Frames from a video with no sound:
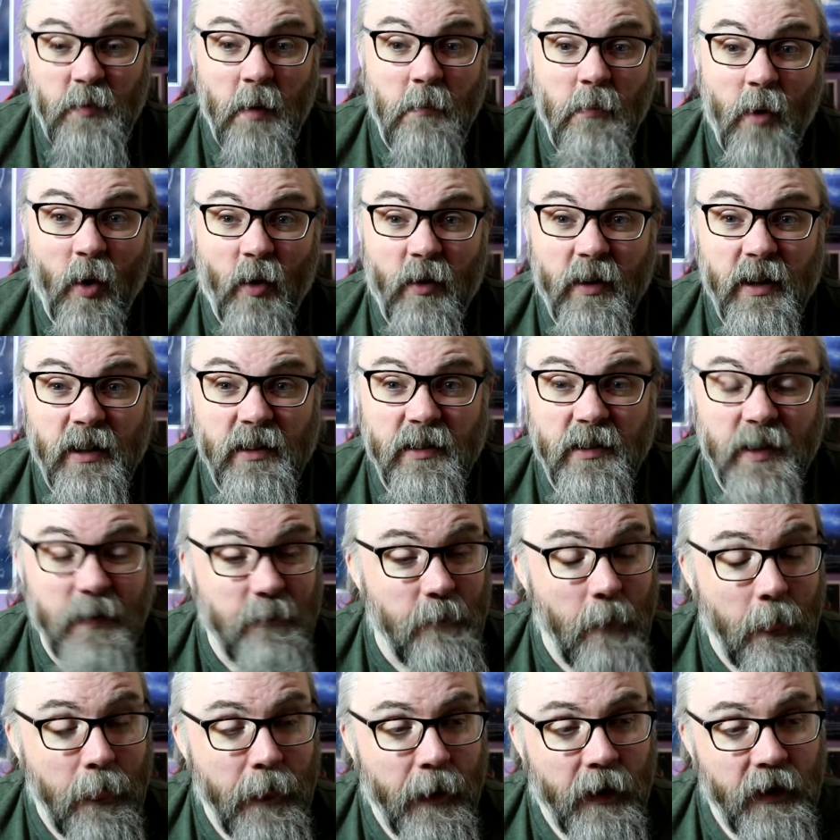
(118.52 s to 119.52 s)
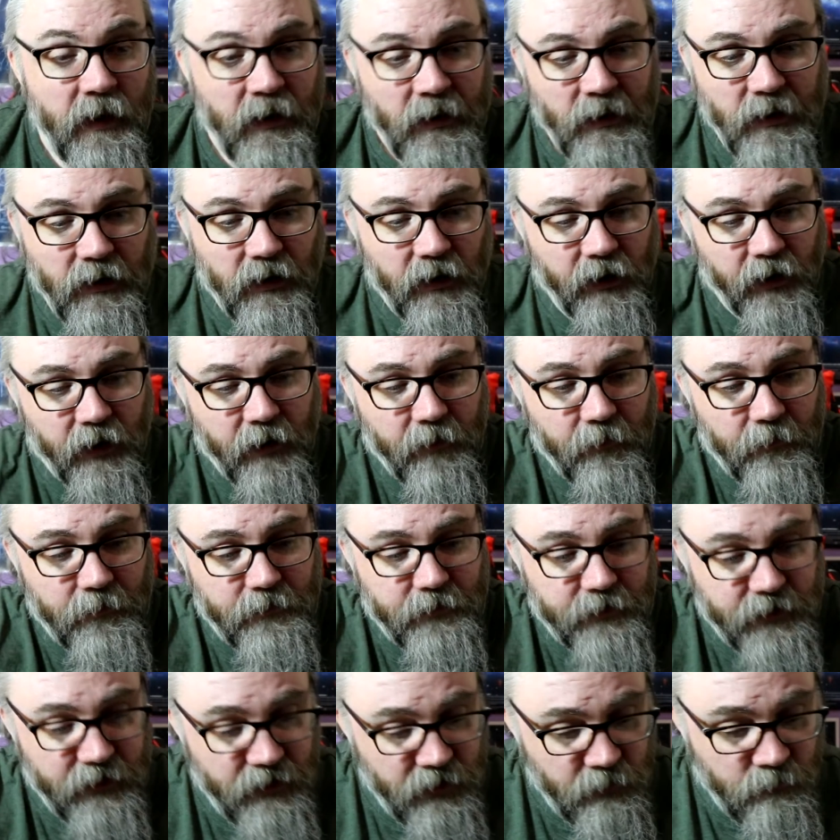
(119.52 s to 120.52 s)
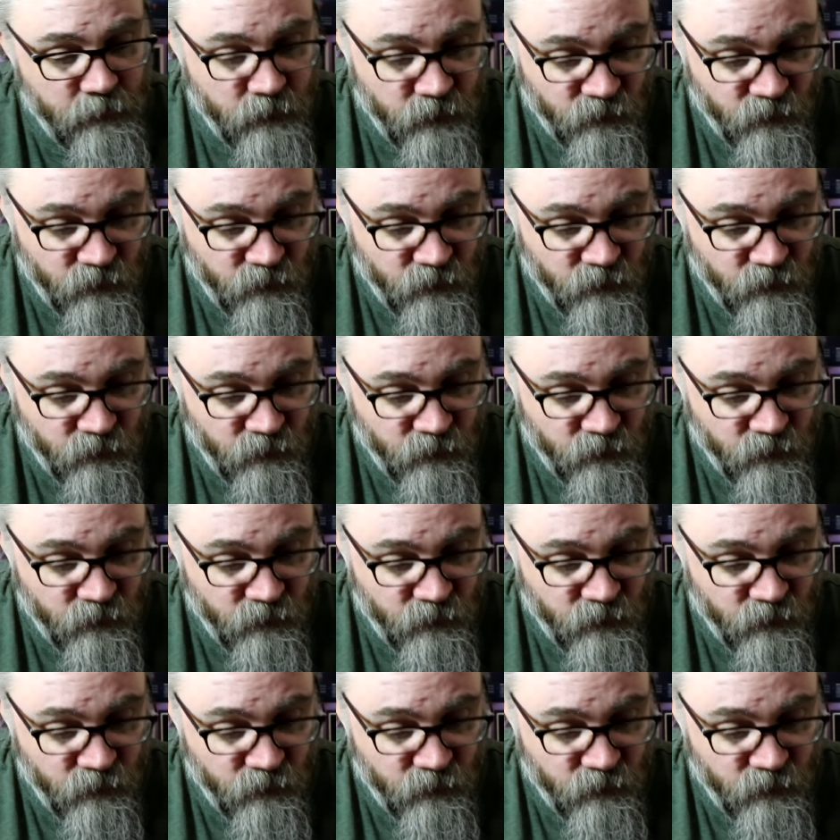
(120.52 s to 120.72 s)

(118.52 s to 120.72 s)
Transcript: a bit boring, isn't it? Looking at the sea.